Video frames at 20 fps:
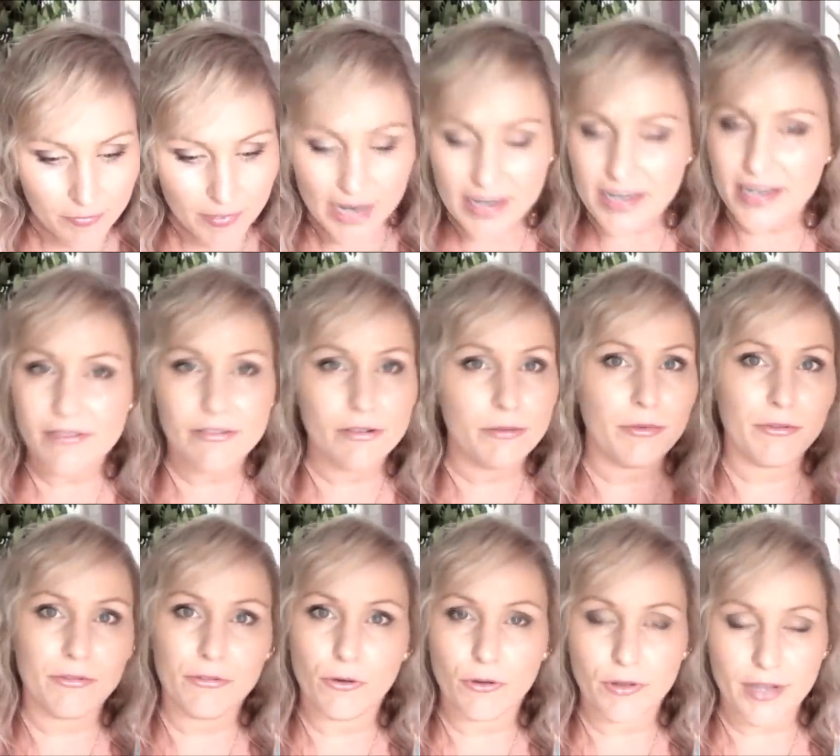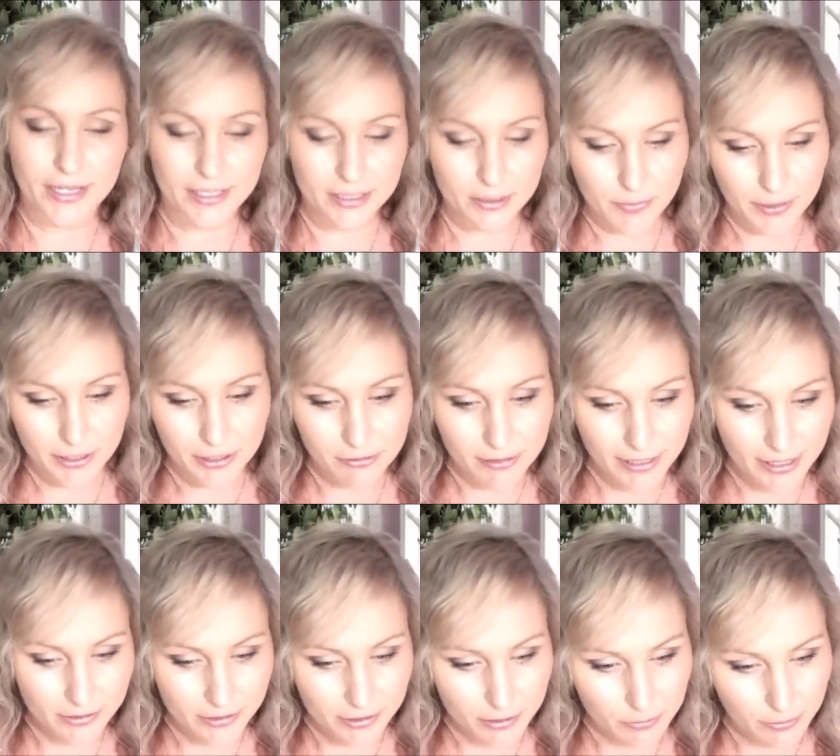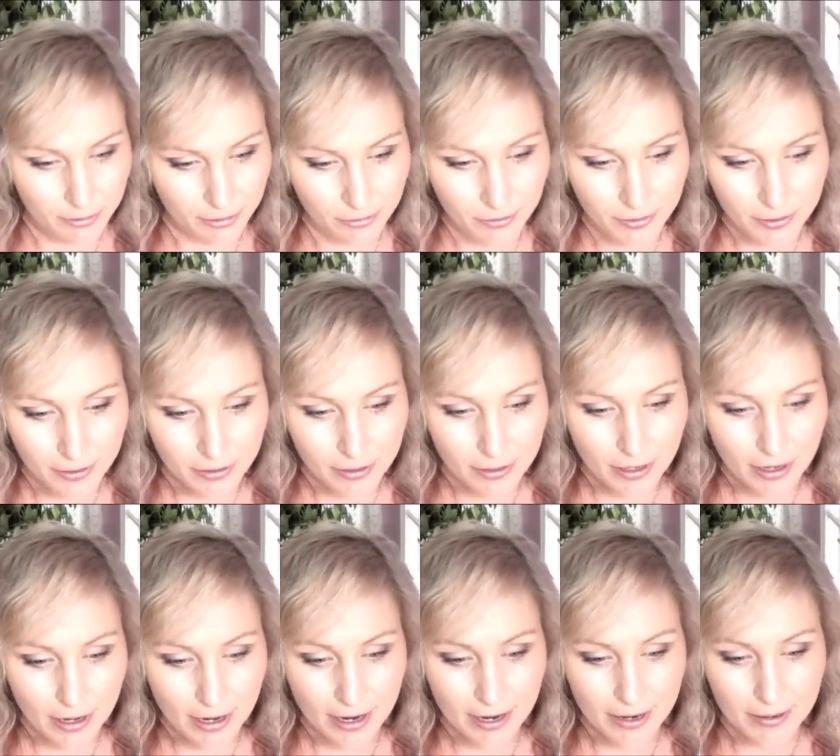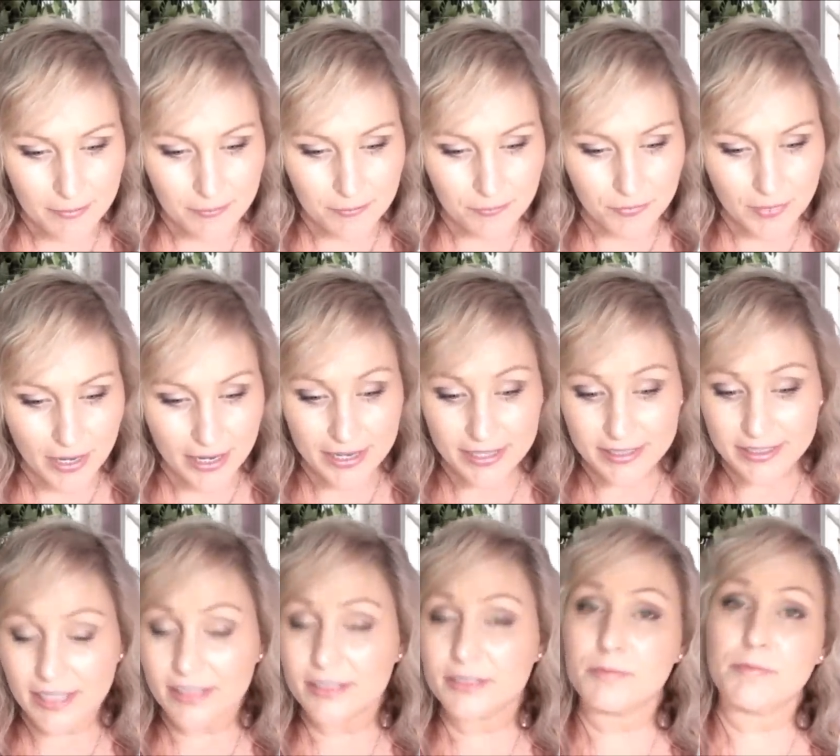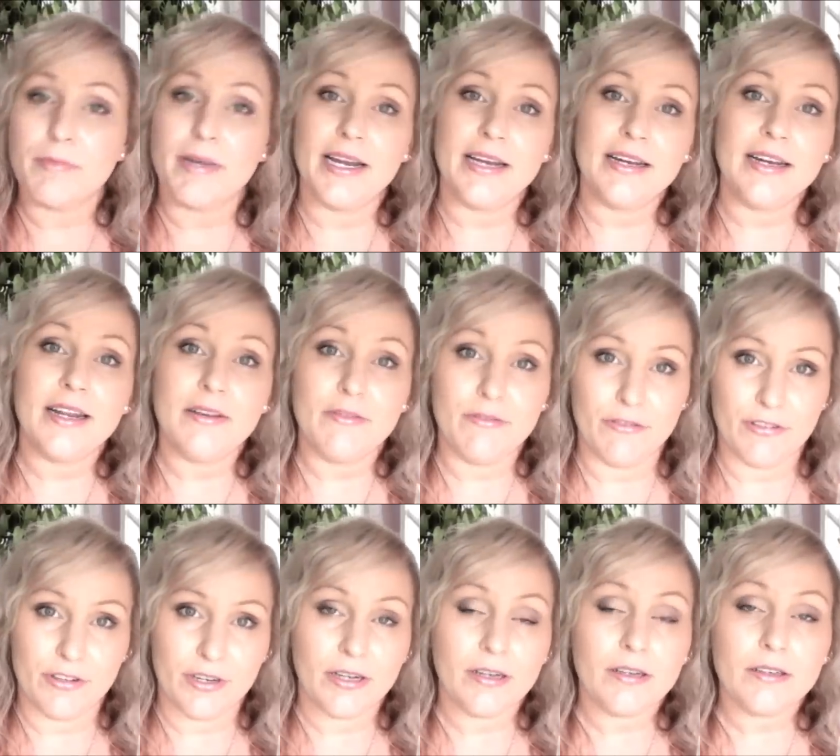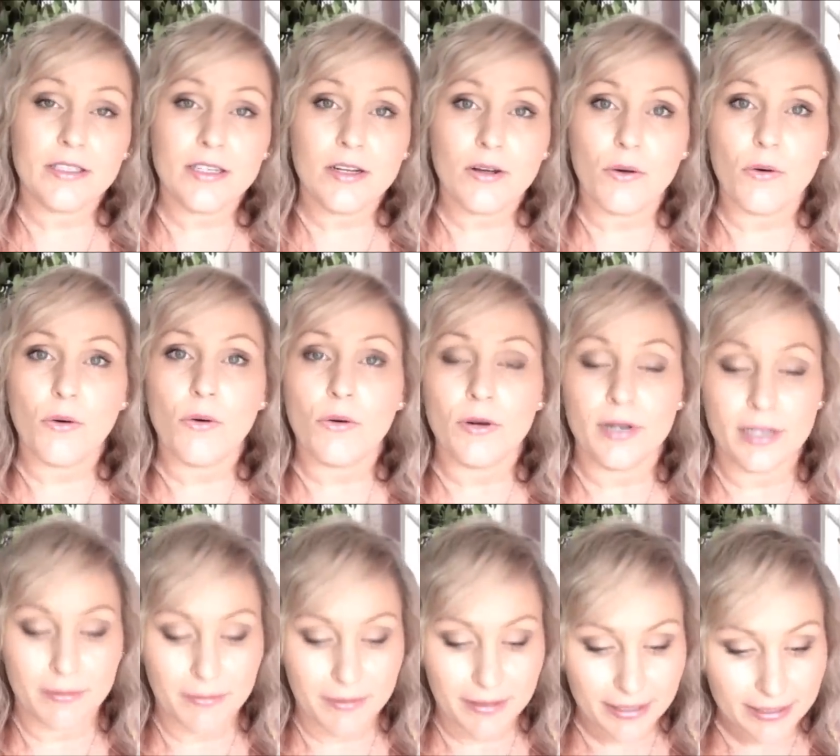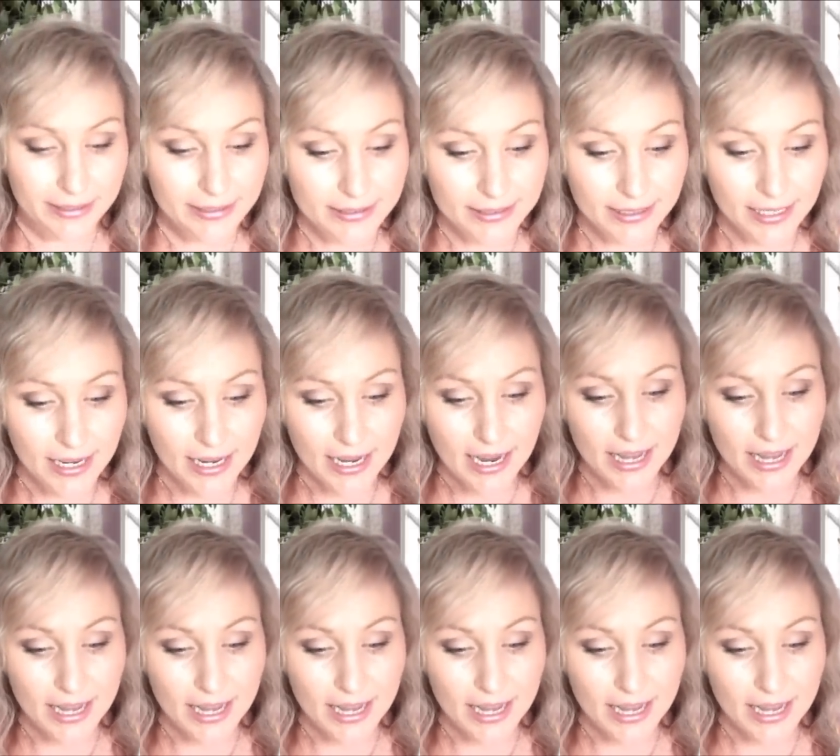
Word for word: and even before that it's been around as well, um, and it does mean infinite or limitless.